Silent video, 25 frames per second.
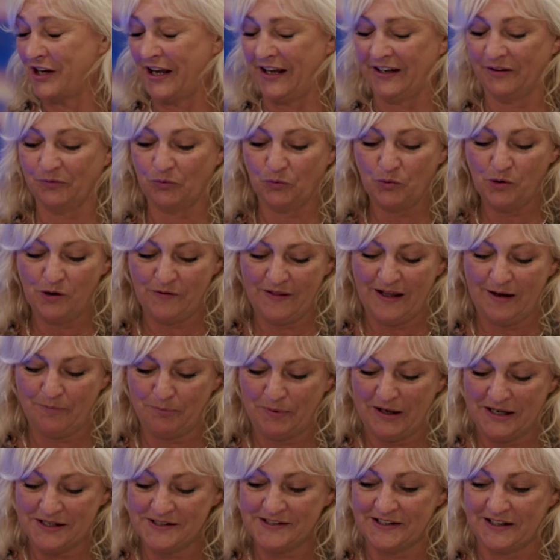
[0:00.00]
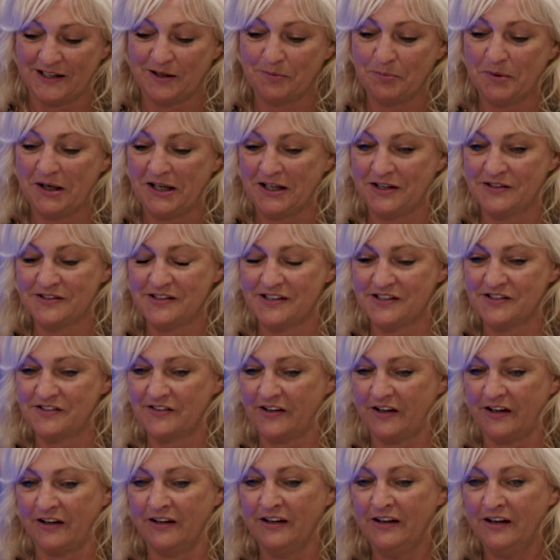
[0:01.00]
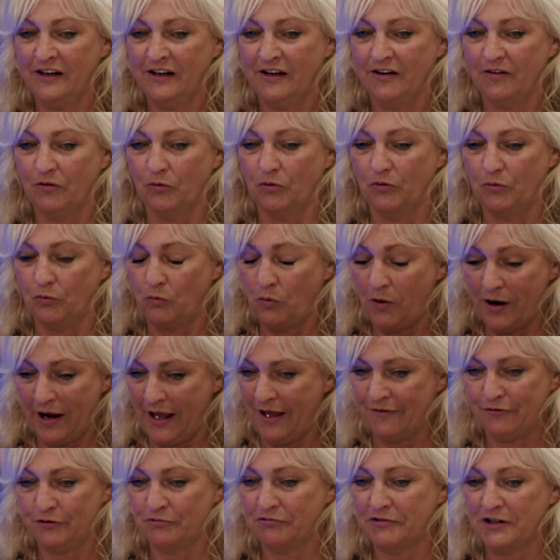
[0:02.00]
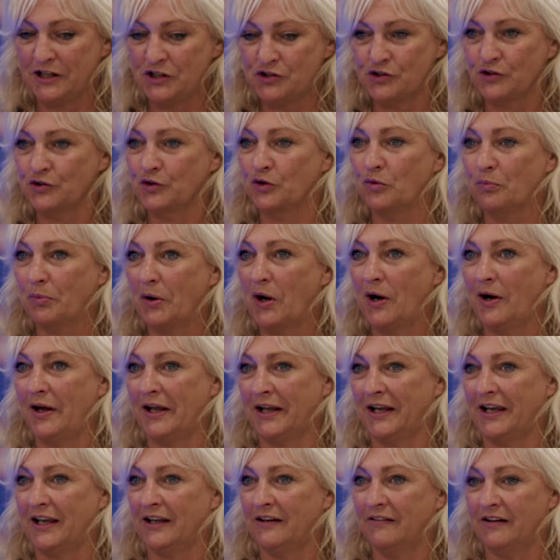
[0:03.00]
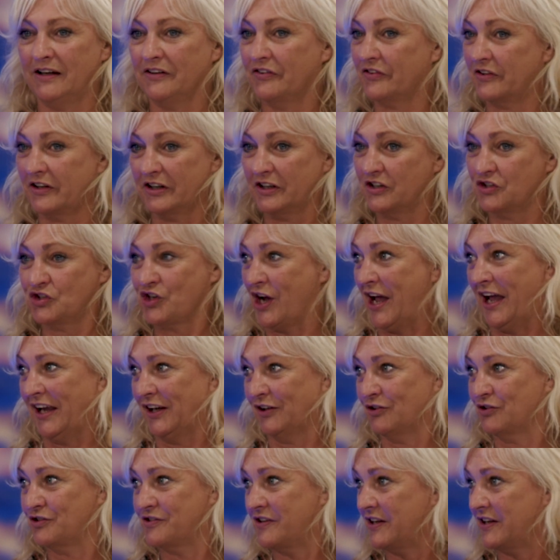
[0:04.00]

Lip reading: And what that basically means is that whatever region you're buying in, it's going to change.